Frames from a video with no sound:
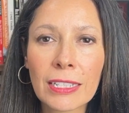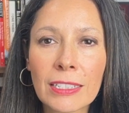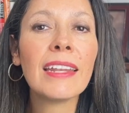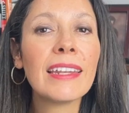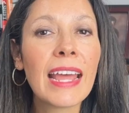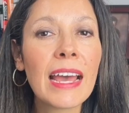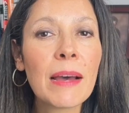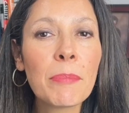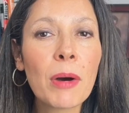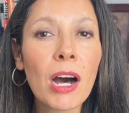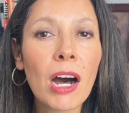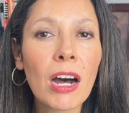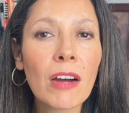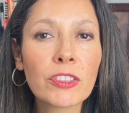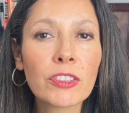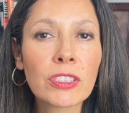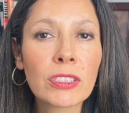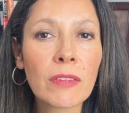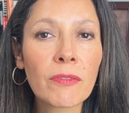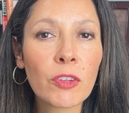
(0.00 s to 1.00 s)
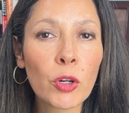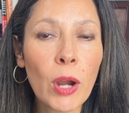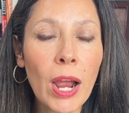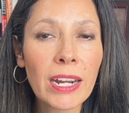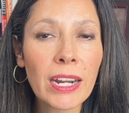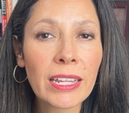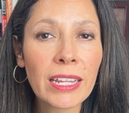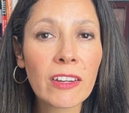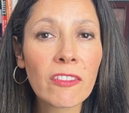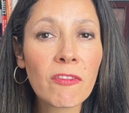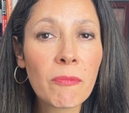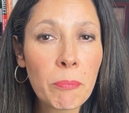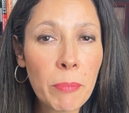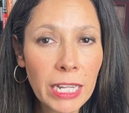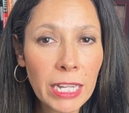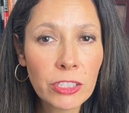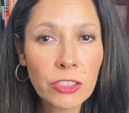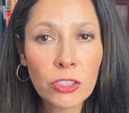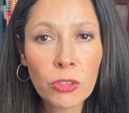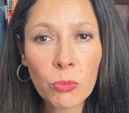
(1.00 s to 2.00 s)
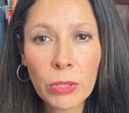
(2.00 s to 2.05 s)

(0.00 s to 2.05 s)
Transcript: Nampa offers a variety of major